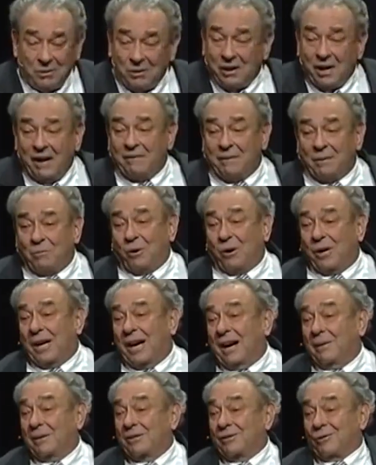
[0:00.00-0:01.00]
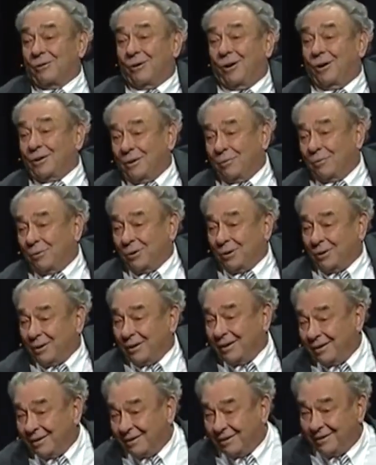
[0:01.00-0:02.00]
we don't have to worry how strong the world
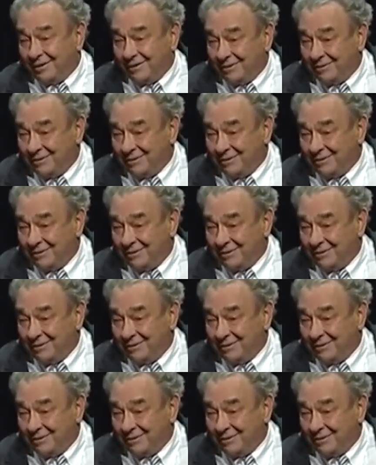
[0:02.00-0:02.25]
is.